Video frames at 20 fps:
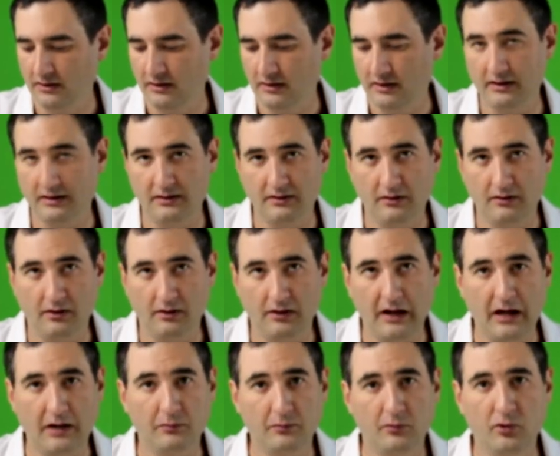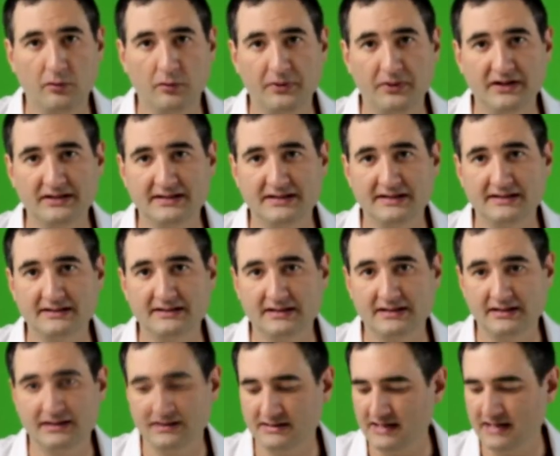and a lot more pieces to
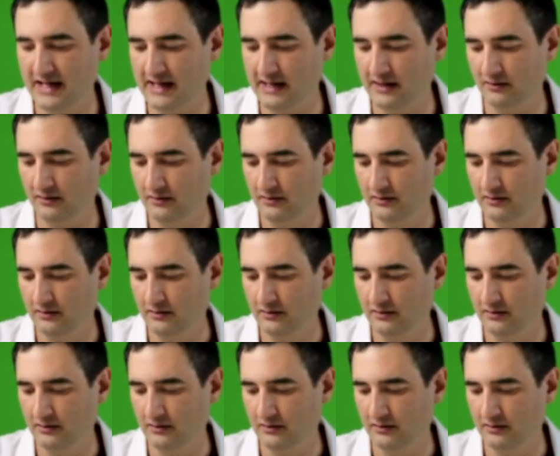the tail.